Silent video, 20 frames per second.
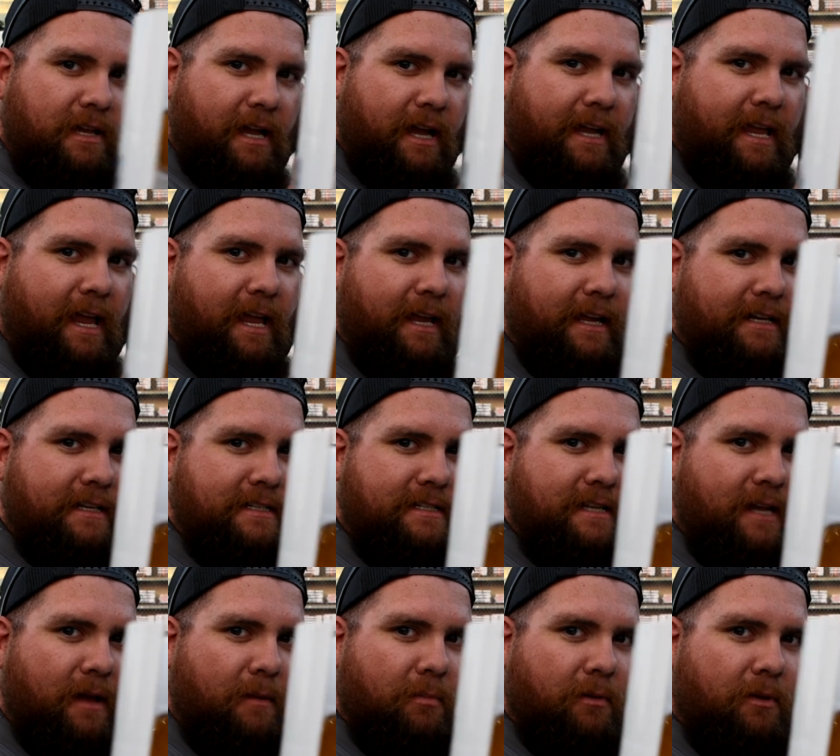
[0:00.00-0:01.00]
I can't get it to
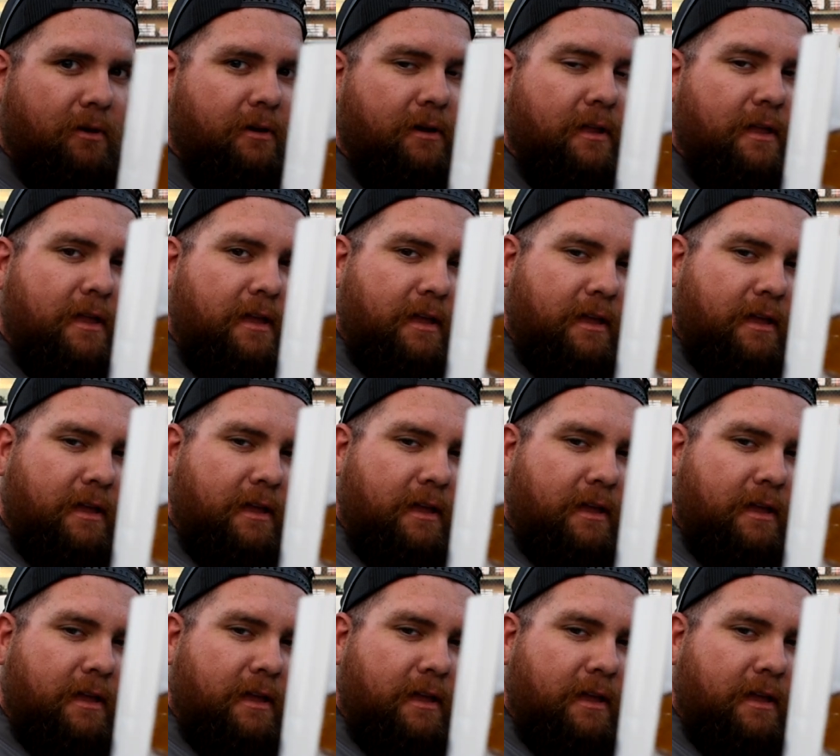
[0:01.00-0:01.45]
stop blurring.